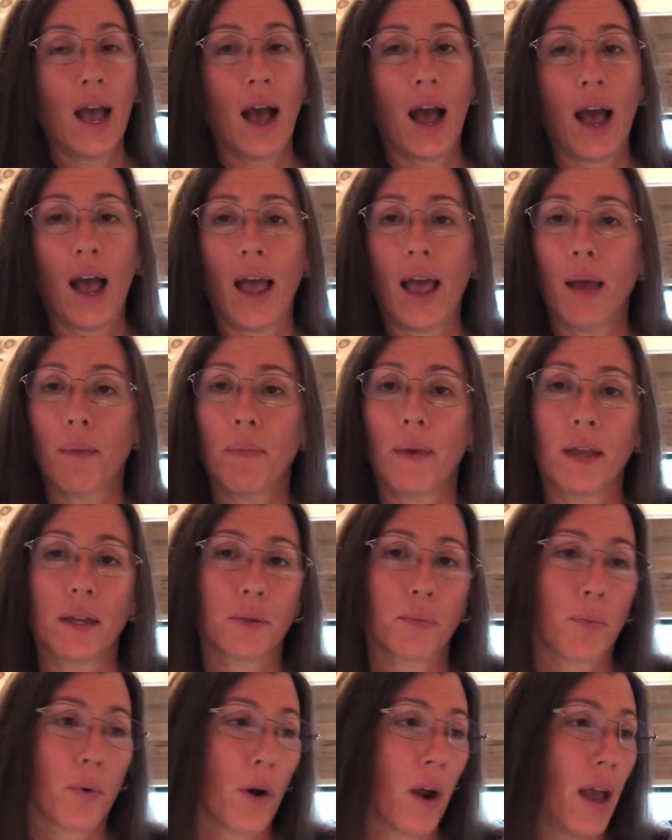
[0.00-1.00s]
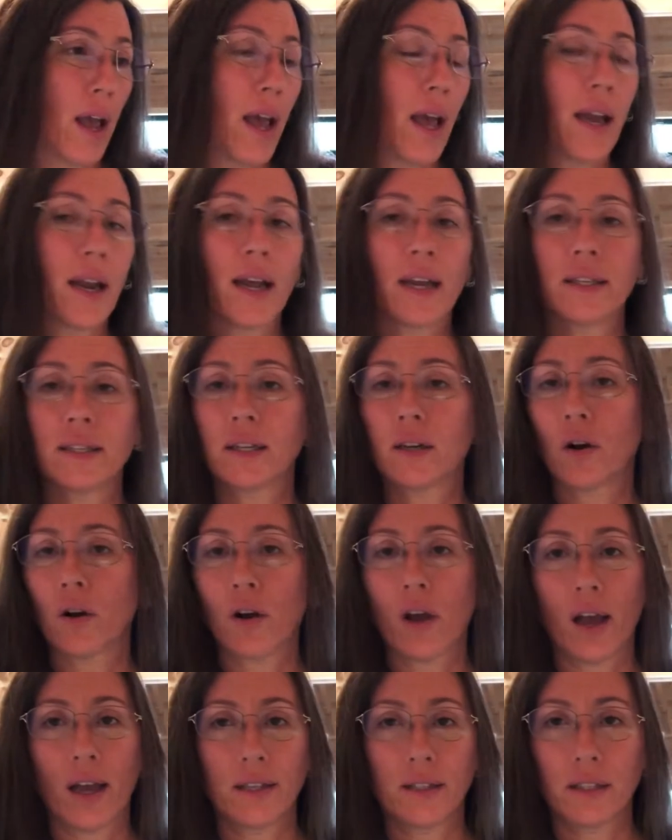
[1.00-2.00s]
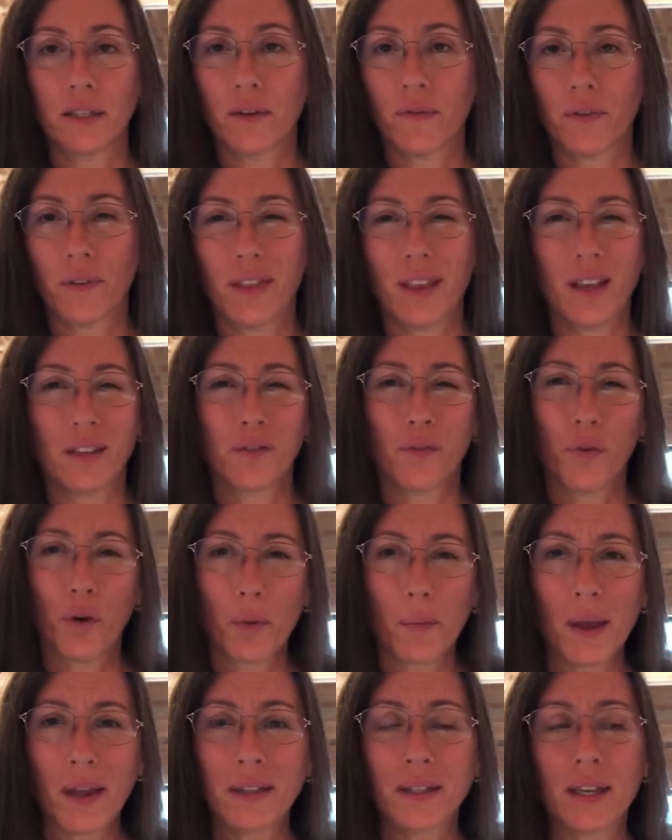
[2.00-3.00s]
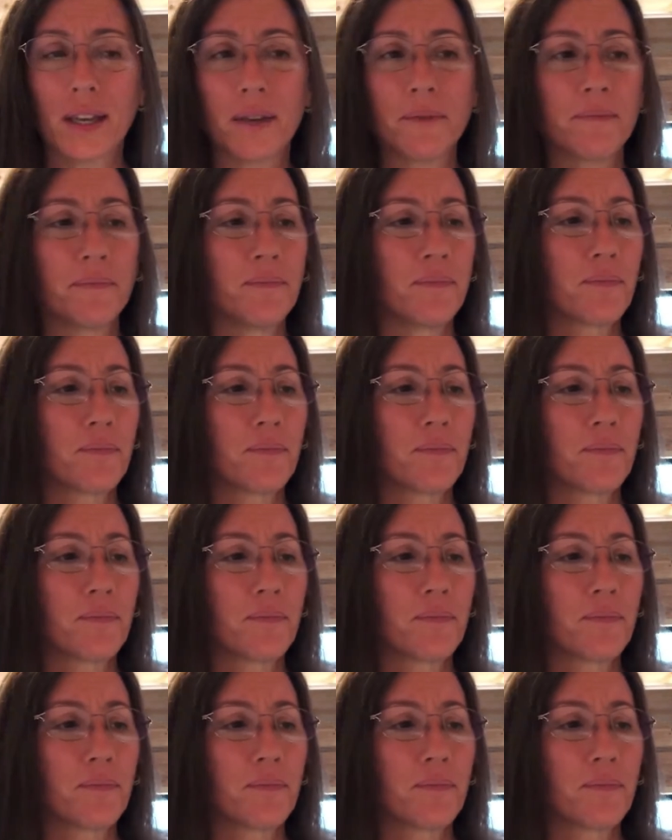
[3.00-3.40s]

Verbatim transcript: I had baked bread, I did all kinds of different things, fermenting